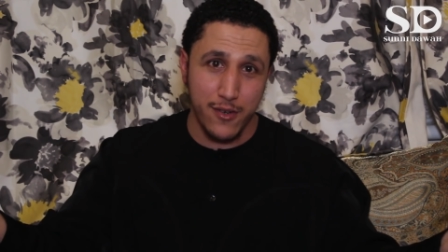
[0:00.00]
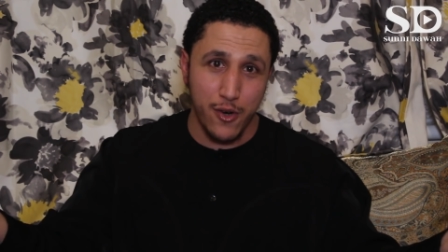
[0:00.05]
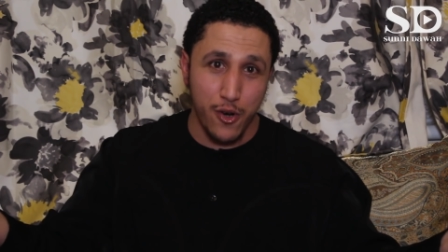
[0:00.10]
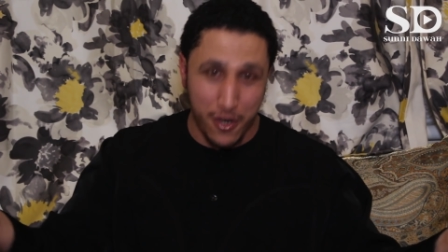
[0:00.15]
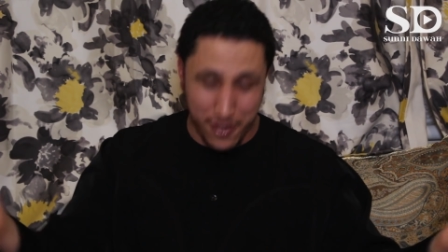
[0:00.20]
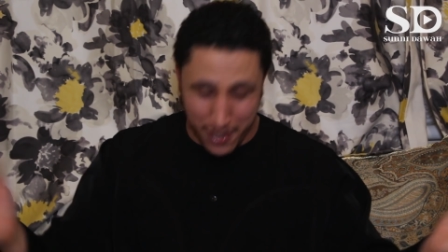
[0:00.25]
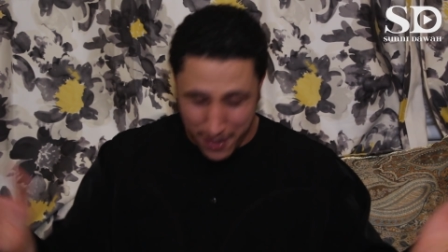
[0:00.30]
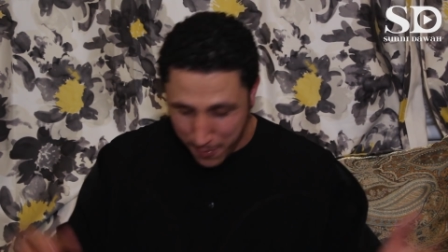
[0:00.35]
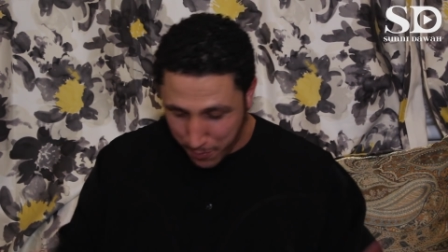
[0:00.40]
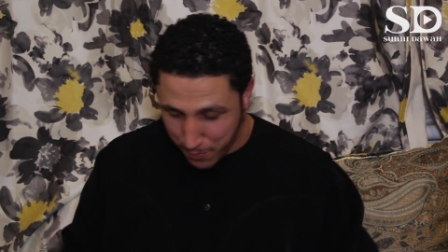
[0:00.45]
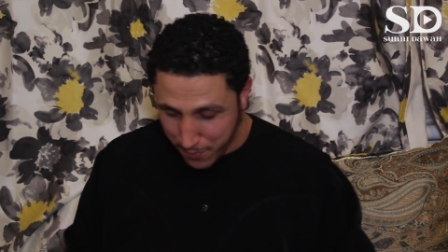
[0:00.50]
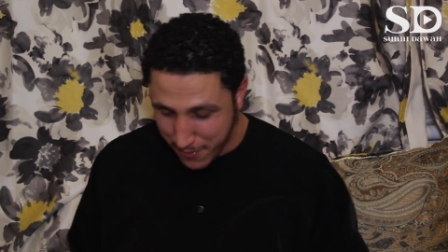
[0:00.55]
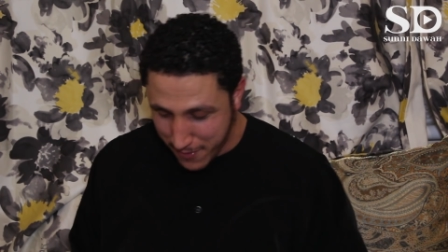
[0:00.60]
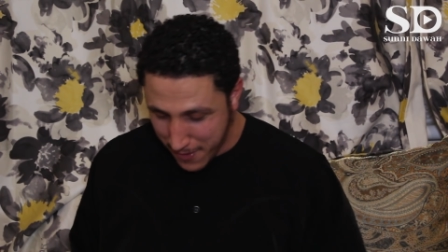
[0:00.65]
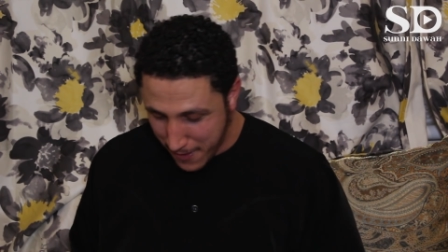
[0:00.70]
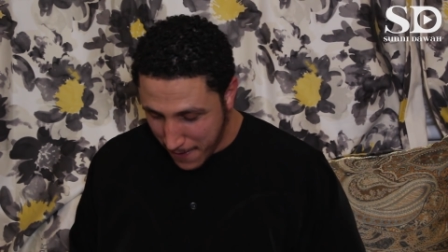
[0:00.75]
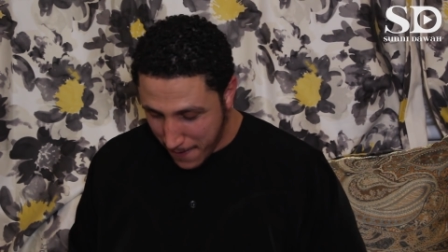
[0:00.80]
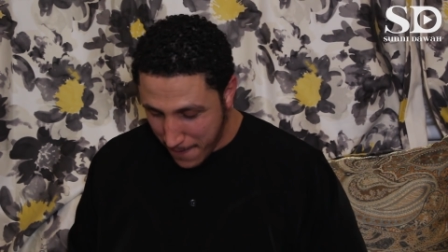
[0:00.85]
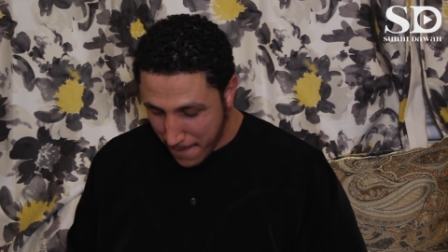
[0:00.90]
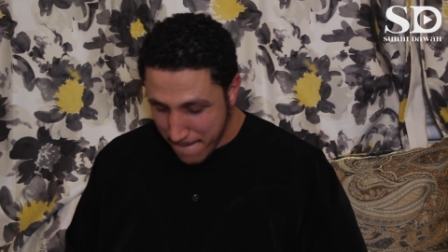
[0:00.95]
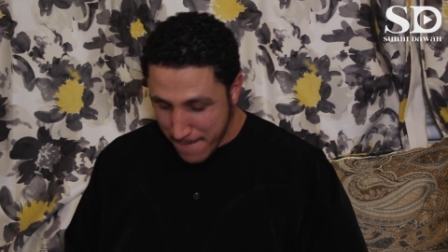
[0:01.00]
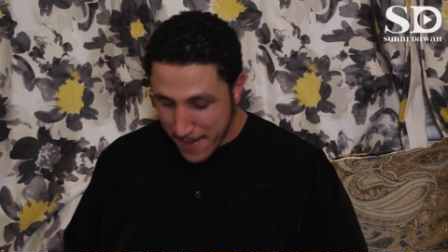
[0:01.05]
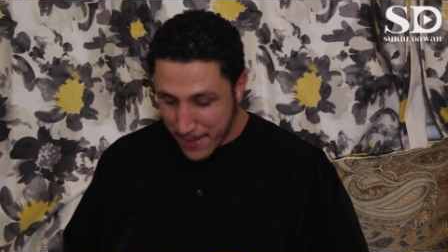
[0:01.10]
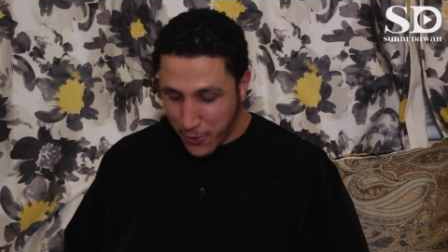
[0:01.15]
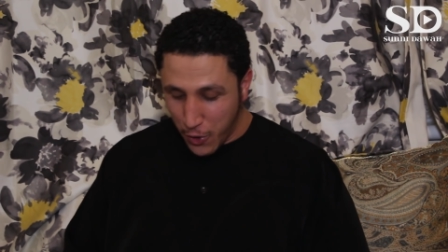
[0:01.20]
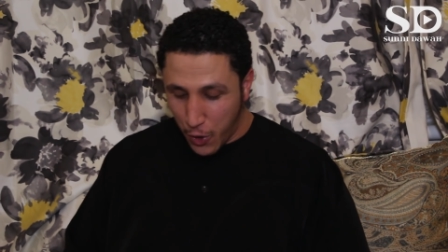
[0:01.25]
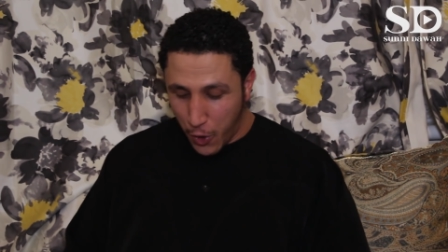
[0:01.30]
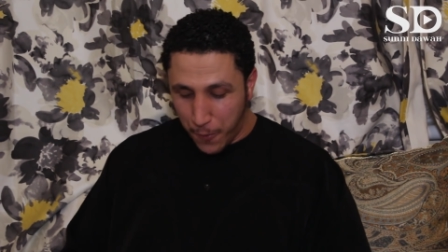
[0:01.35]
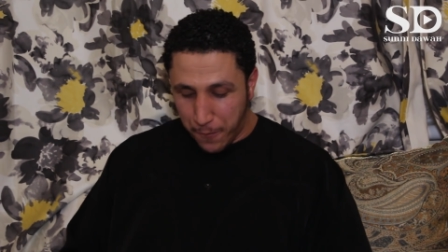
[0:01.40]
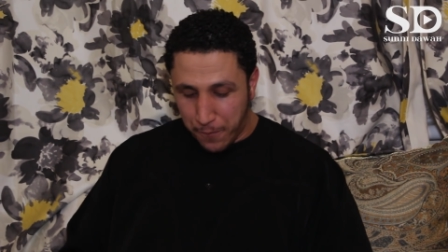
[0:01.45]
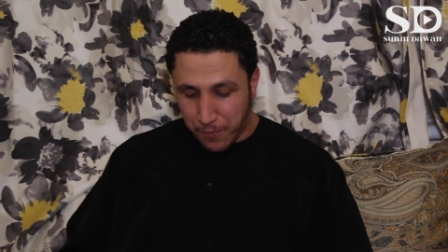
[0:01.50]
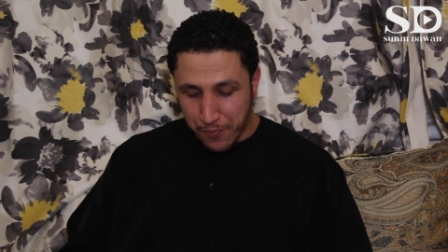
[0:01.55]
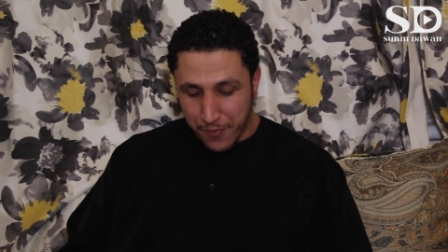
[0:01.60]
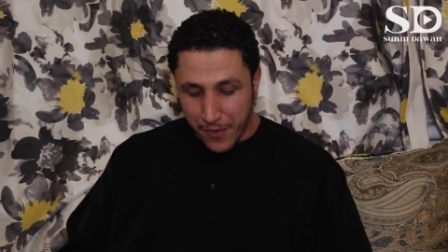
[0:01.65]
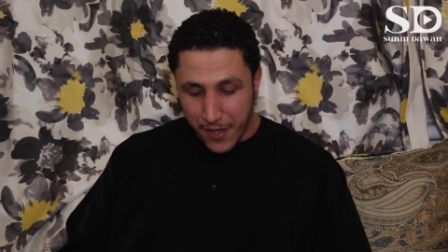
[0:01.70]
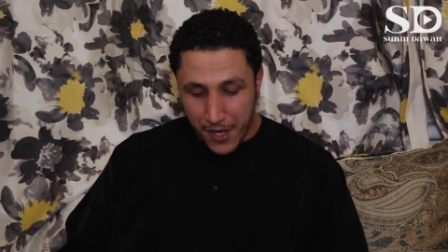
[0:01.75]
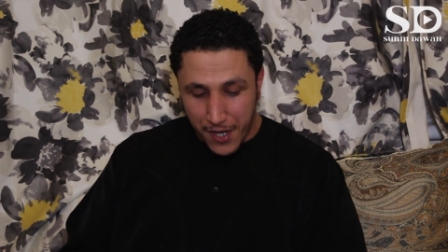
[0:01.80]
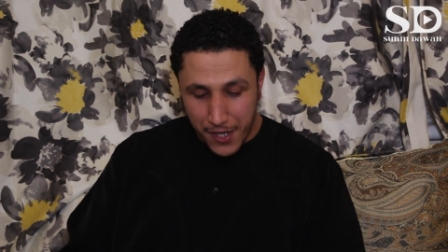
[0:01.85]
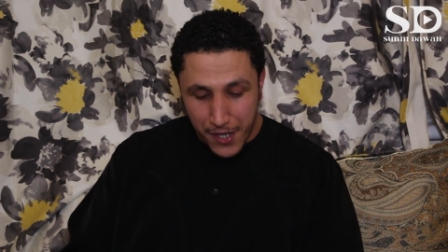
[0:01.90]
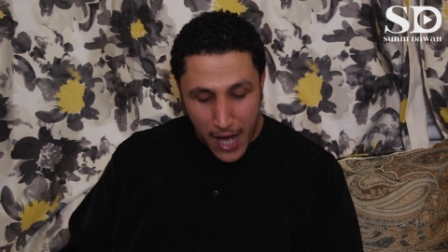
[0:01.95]
Okay? So,
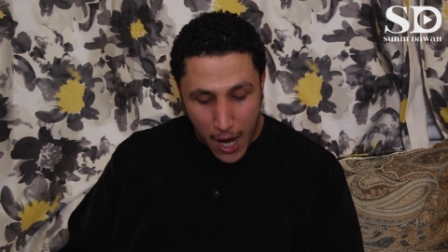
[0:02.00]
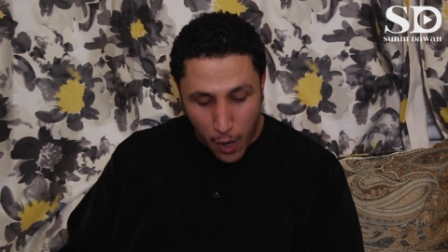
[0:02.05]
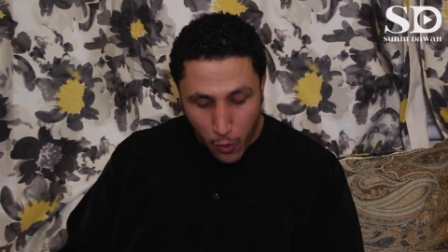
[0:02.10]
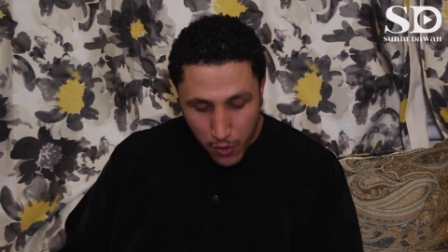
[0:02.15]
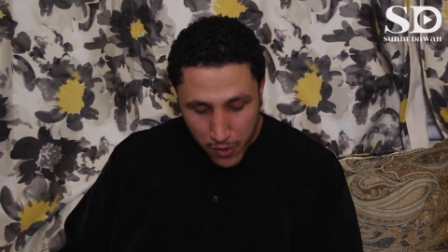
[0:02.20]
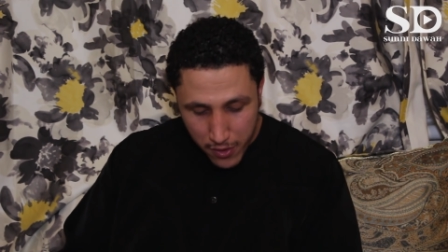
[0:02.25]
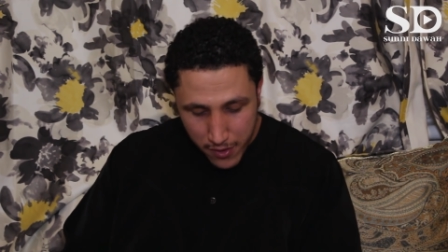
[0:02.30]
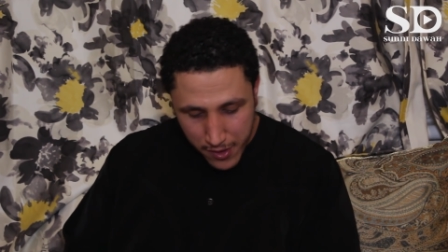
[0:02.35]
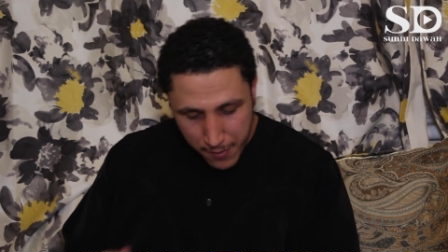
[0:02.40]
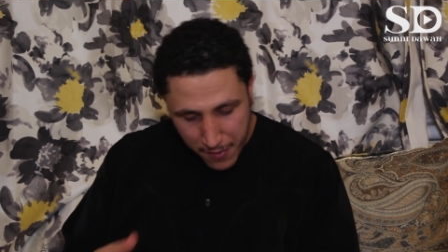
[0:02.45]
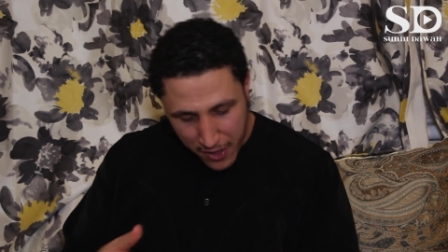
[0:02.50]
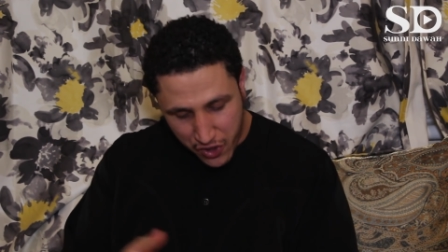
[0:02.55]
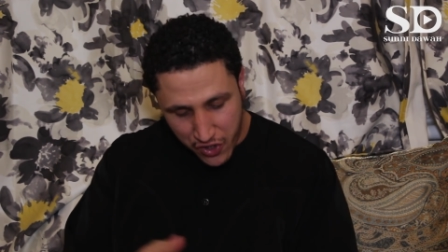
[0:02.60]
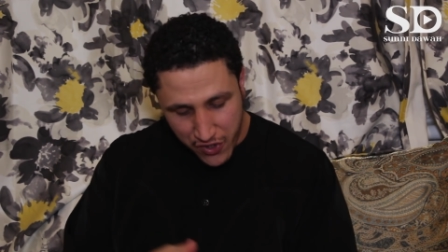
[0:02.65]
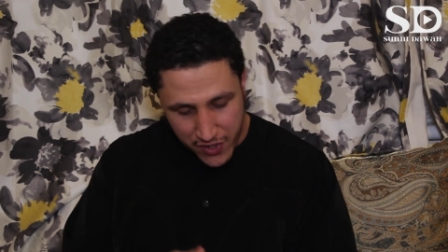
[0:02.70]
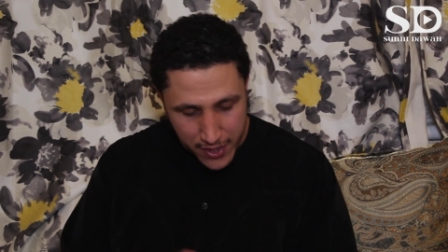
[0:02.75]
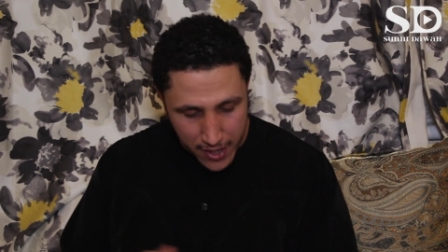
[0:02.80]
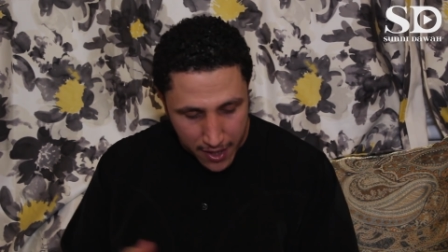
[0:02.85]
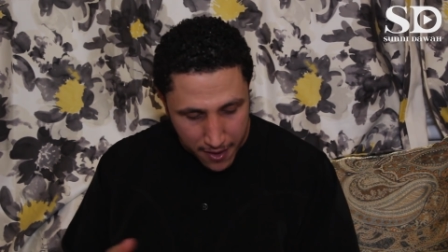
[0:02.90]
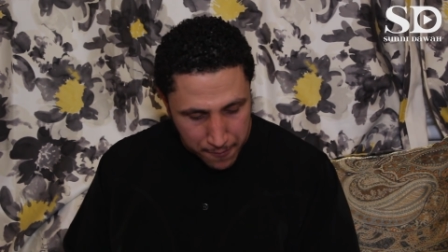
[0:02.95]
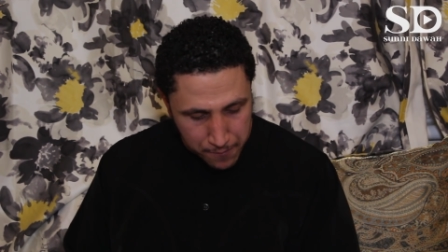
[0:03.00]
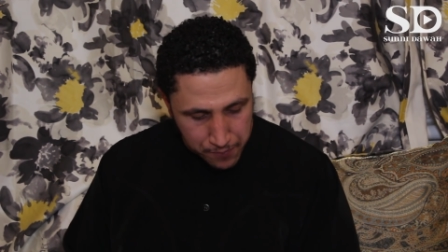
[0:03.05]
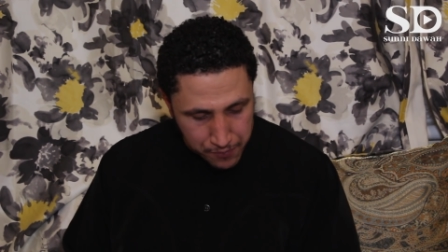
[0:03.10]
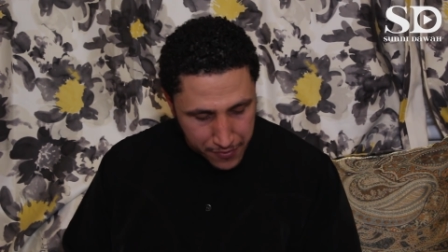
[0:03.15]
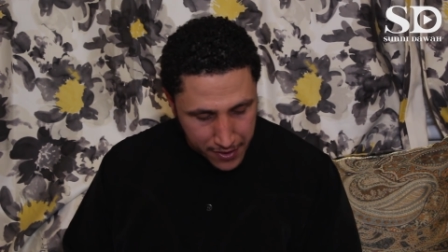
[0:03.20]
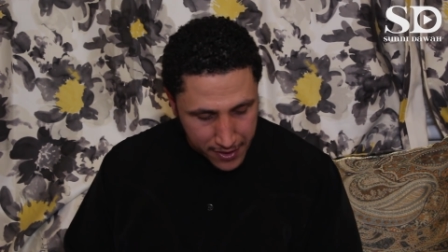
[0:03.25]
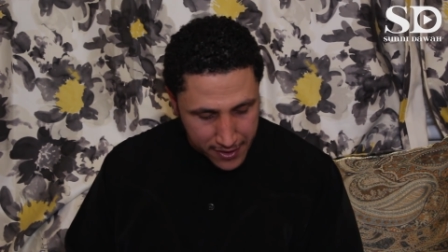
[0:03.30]
and now he mentions here,